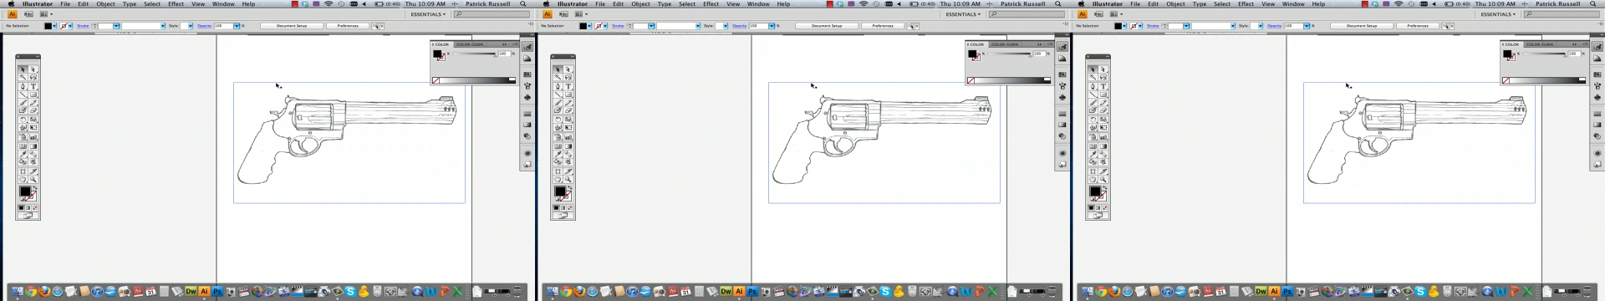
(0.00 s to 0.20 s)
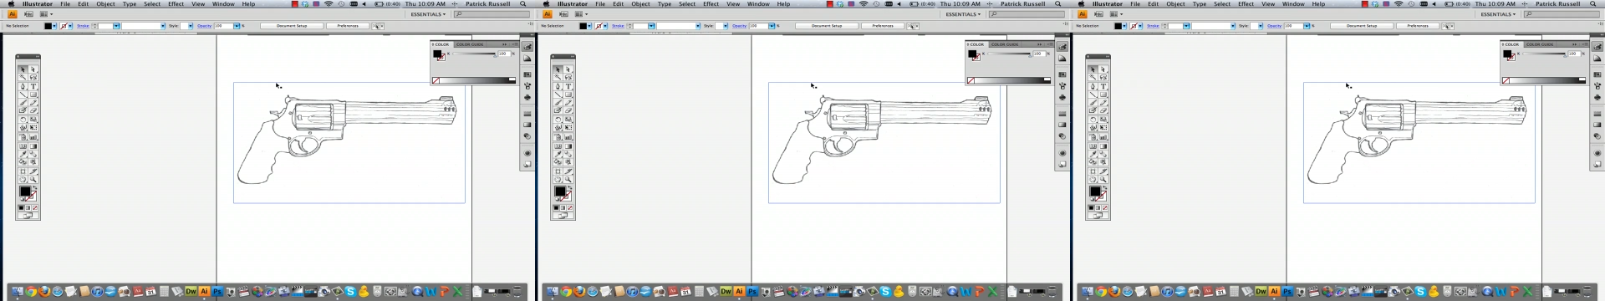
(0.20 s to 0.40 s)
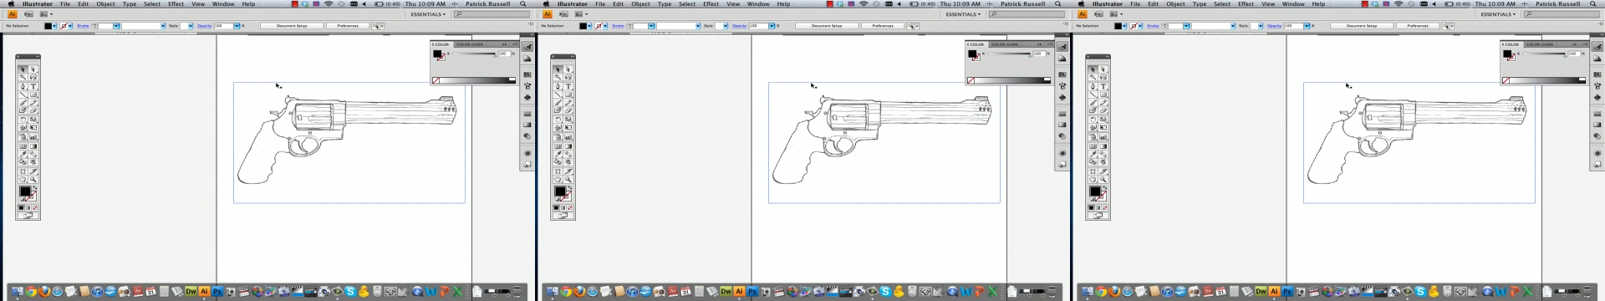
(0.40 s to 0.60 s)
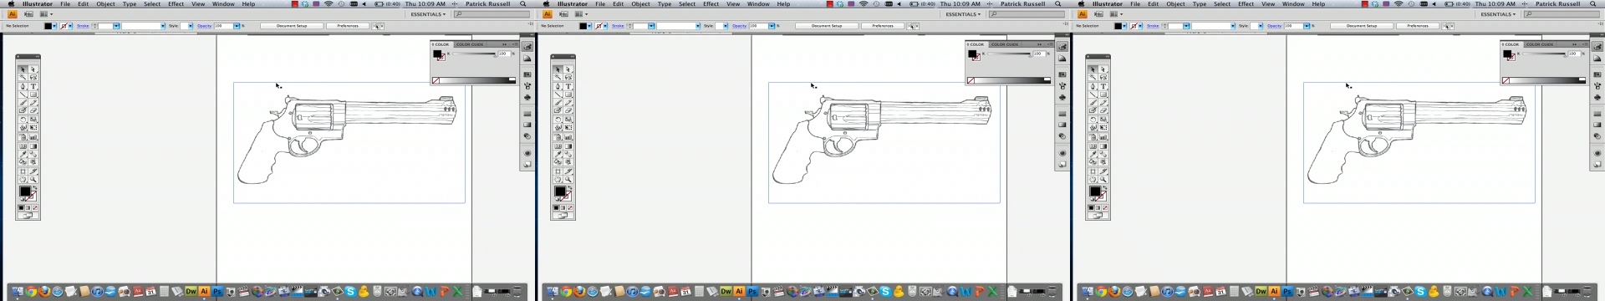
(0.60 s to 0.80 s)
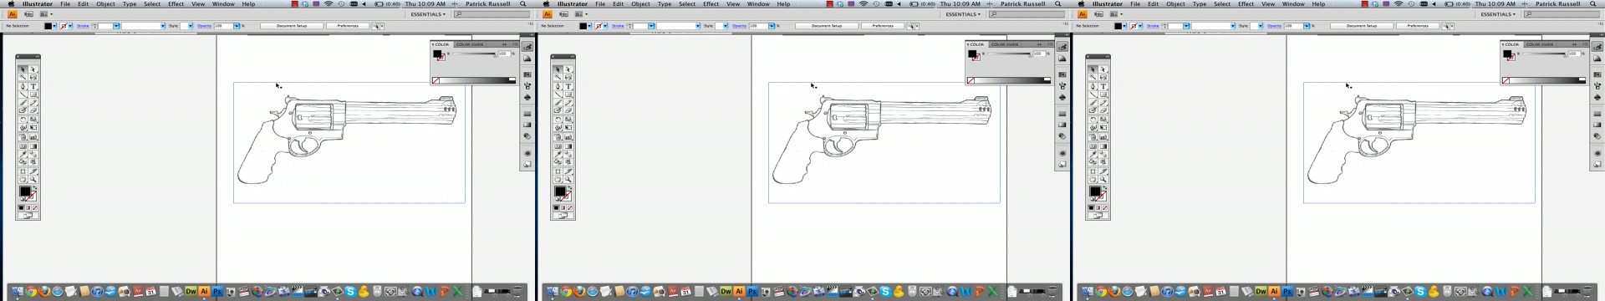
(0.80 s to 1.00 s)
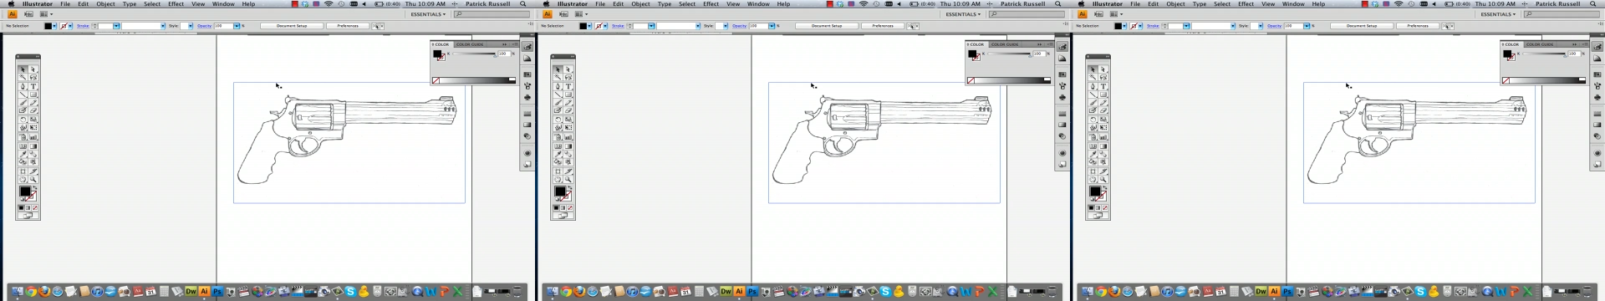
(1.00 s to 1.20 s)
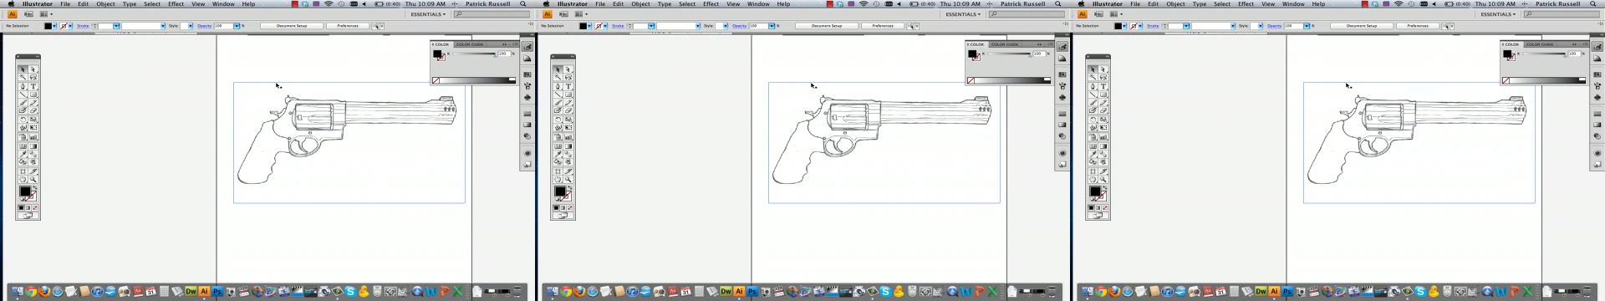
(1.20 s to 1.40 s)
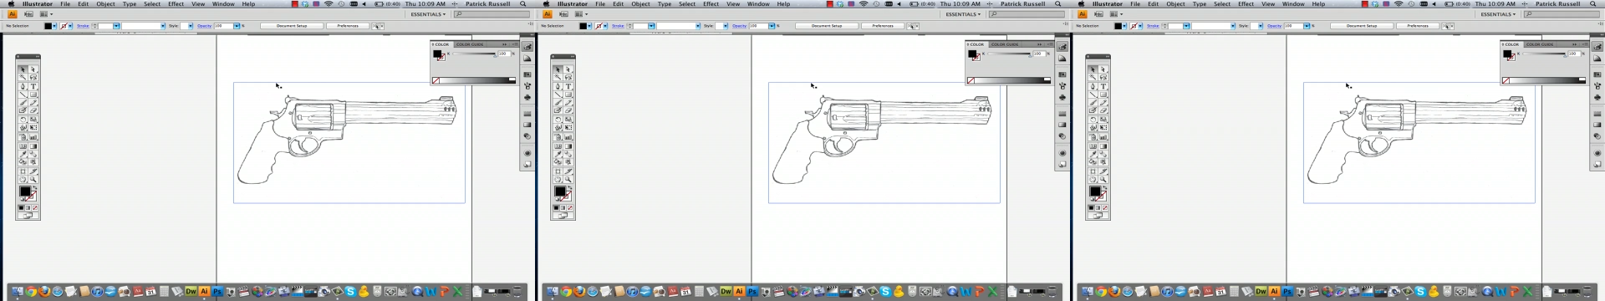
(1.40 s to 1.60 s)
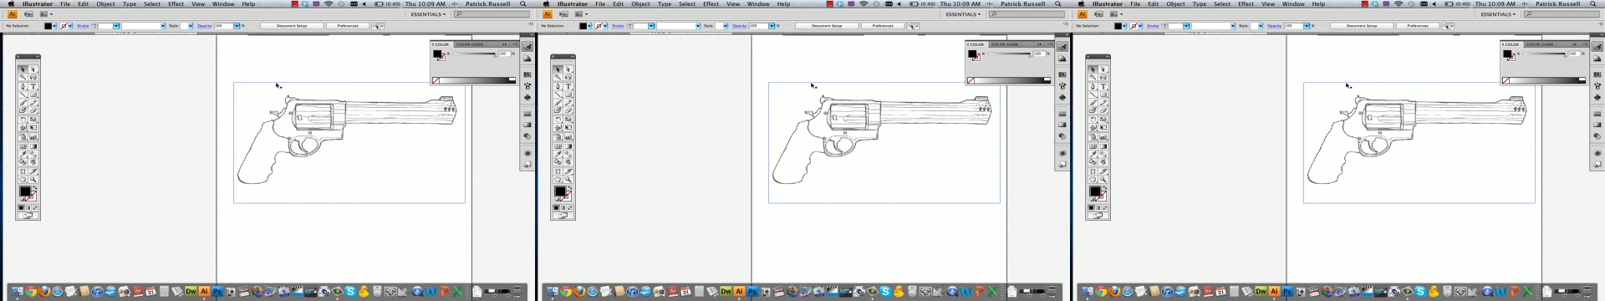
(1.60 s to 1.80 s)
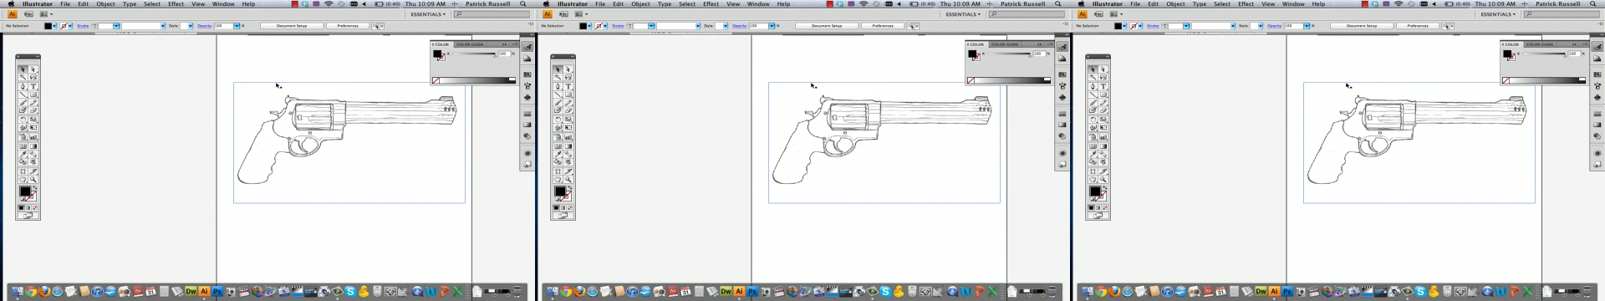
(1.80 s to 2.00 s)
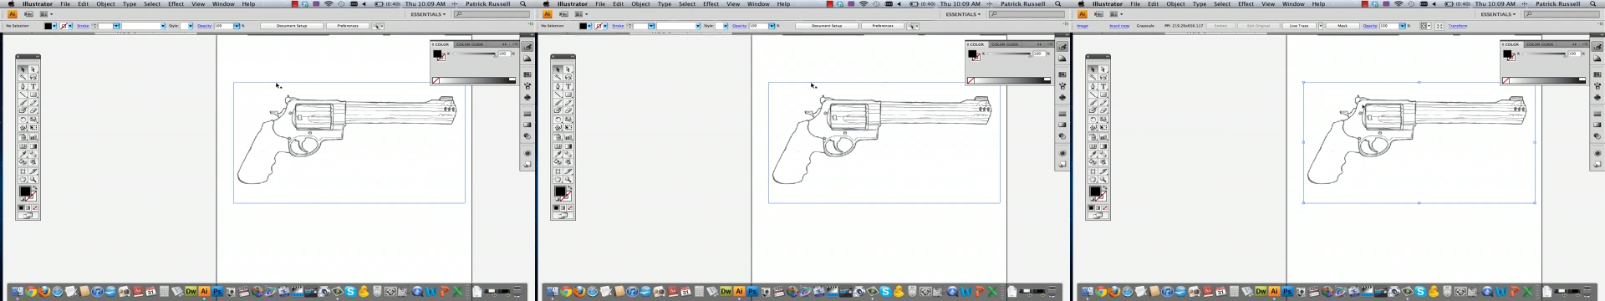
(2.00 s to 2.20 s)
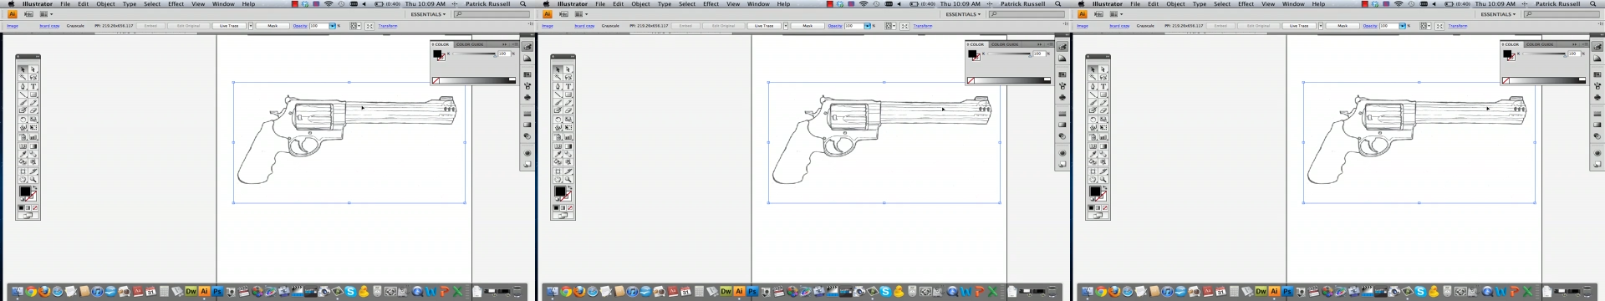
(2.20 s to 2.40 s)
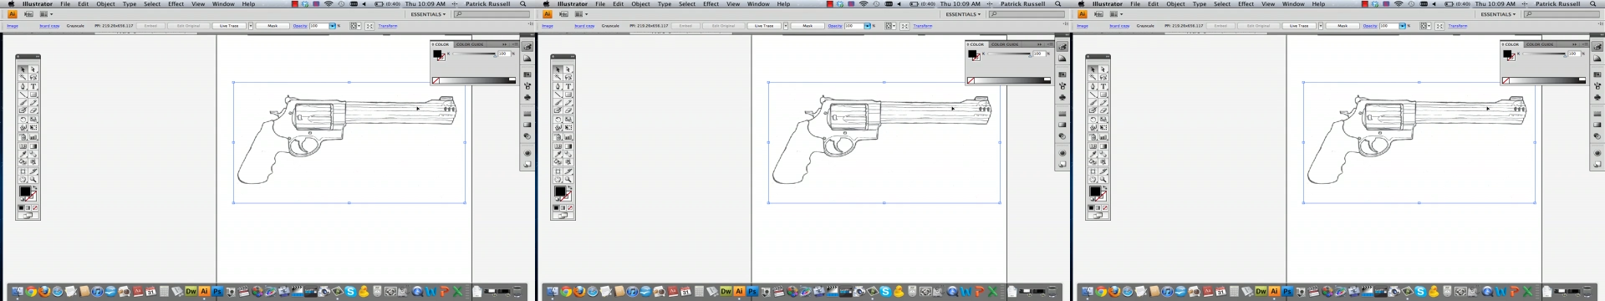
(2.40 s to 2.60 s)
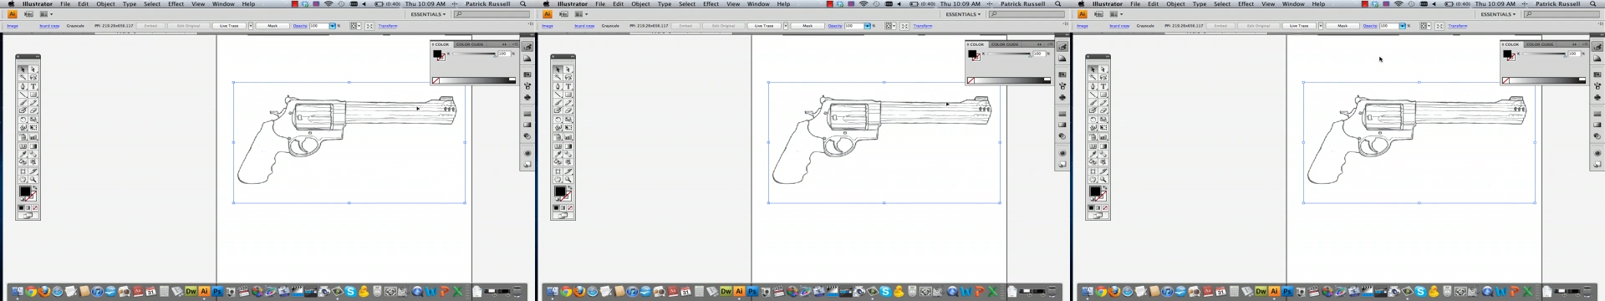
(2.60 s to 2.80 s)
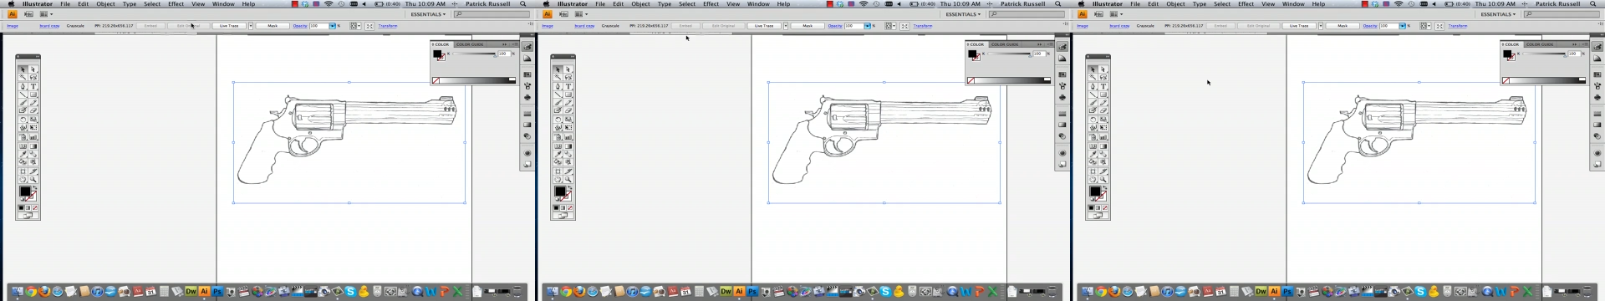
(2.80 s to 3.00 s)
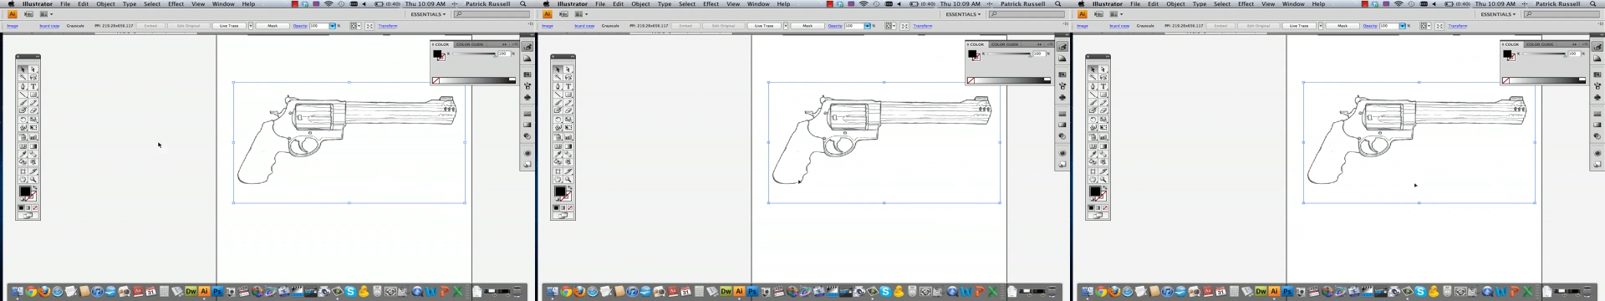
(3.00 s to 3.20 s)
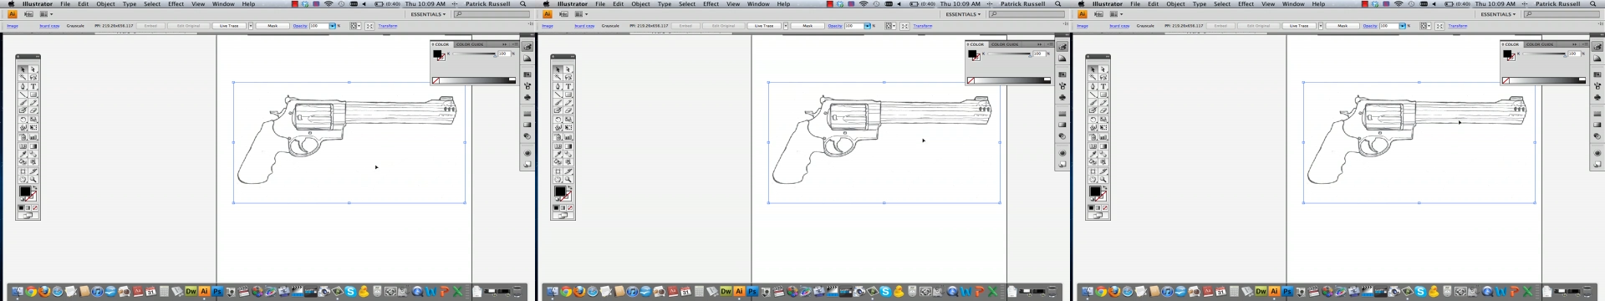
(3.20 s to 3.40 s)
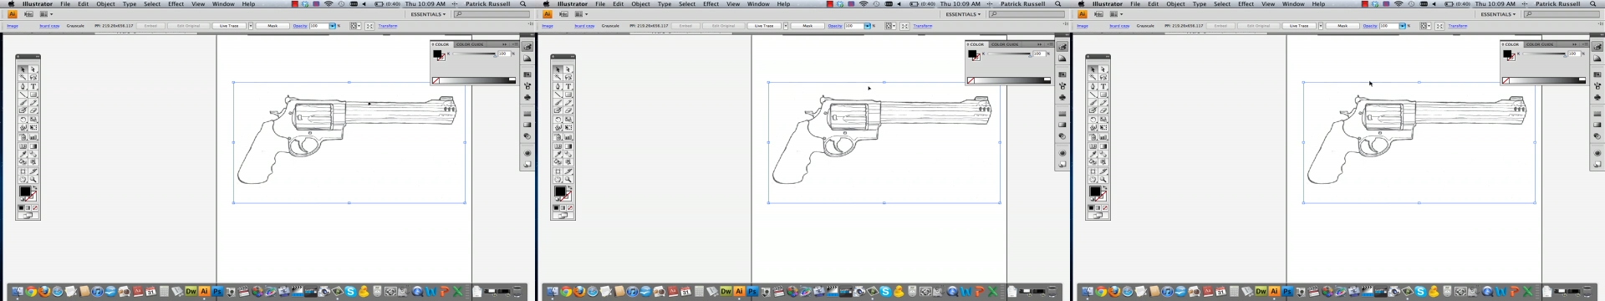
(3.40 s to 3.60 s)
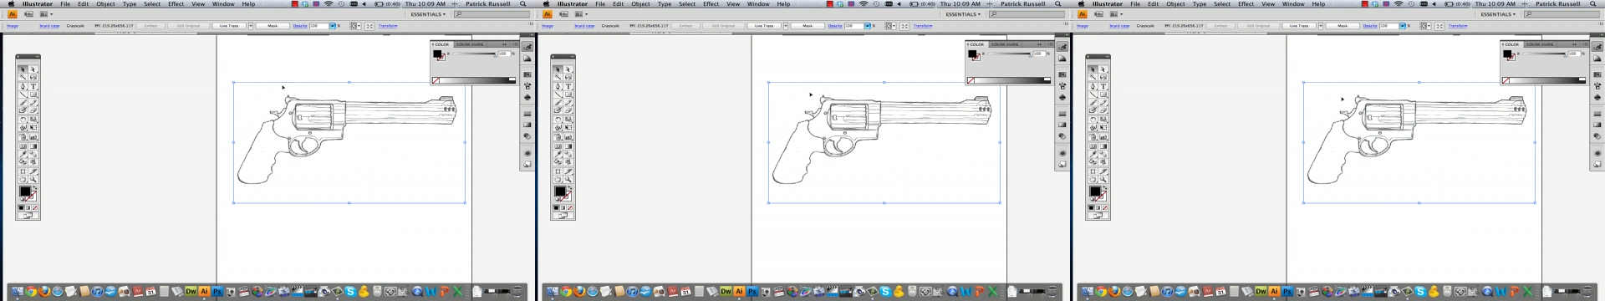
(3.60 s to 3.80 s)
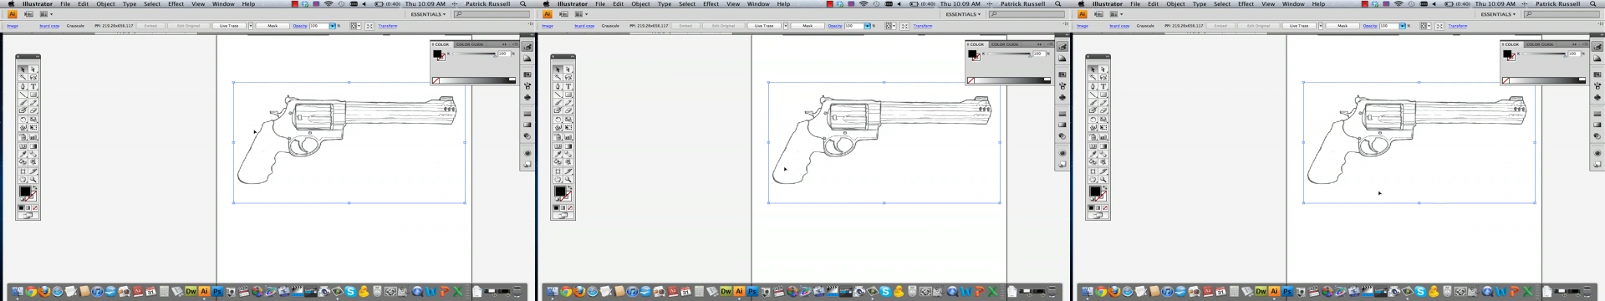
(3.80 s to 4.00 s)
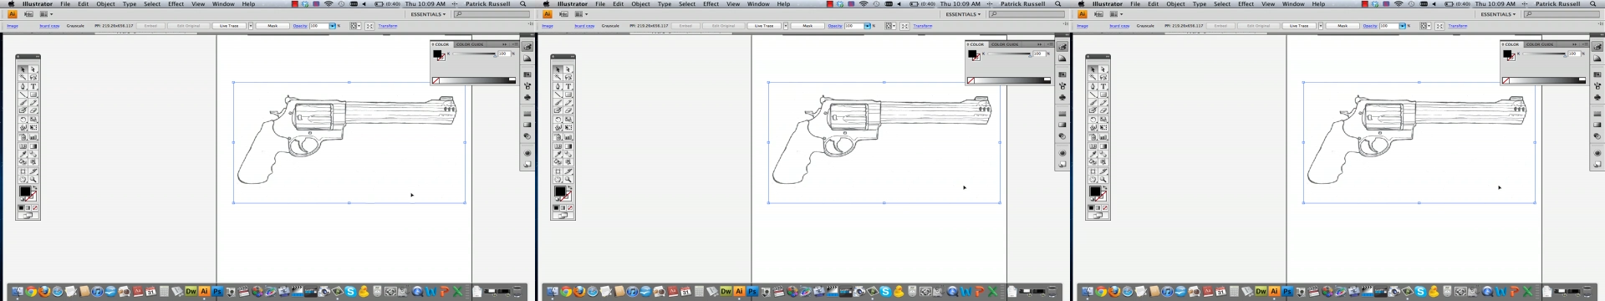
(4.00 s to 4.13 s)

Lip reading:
[unreadable: no face in view]